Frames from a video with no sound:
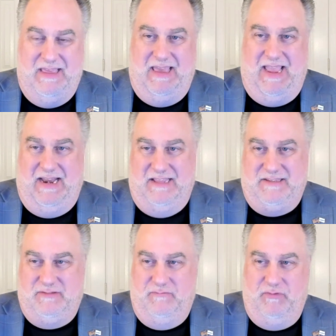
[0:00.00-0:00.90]
And
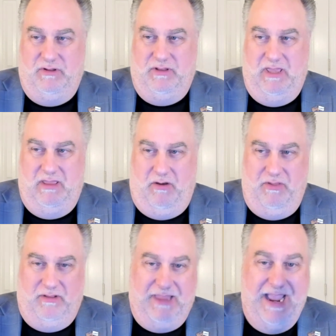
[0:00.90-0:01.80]
it's really on
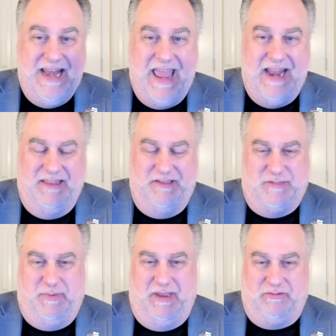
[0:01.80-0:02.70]
the light end of the
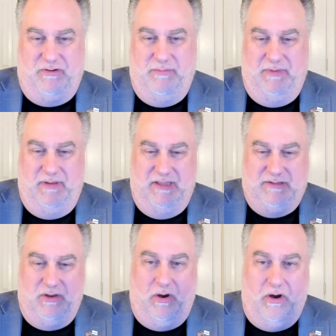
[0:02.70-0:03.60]
spectrum,
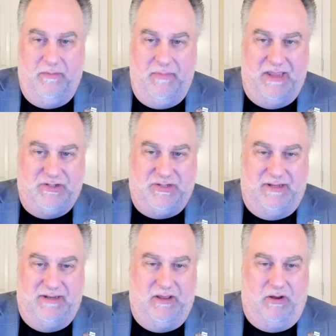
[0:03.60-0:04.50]
it's
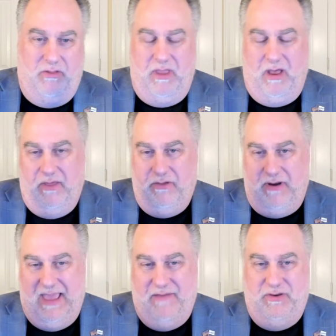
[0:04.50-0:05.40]
automation. On the other
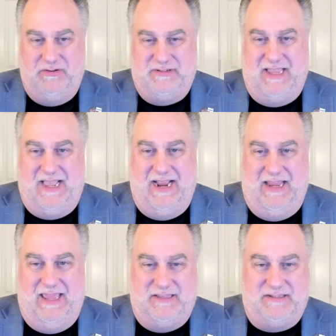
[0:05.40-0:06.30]
heavier side,
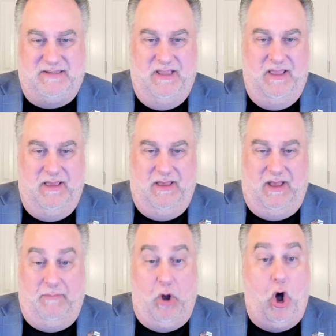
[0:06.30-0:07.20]
it's
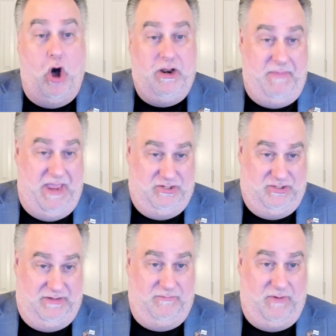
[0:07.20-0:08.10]

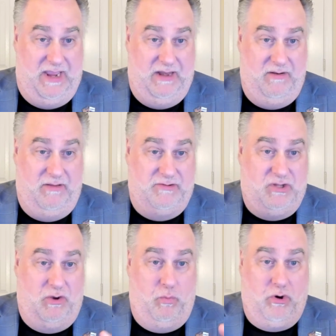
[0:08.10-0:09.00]
automation, right?
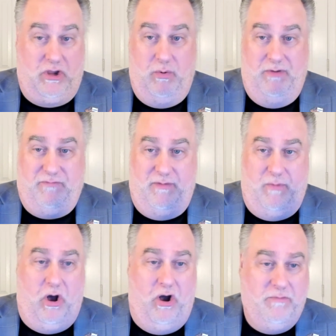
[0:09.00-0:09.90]
So we're going from
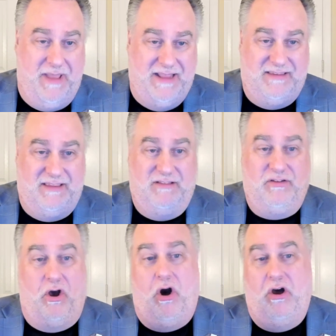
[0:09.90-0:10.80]
augmented
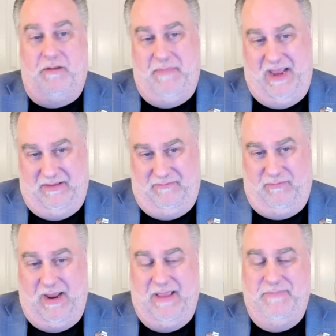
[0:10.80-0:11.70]
to automated,
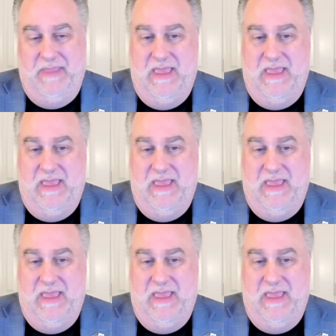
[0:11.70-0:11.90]
right?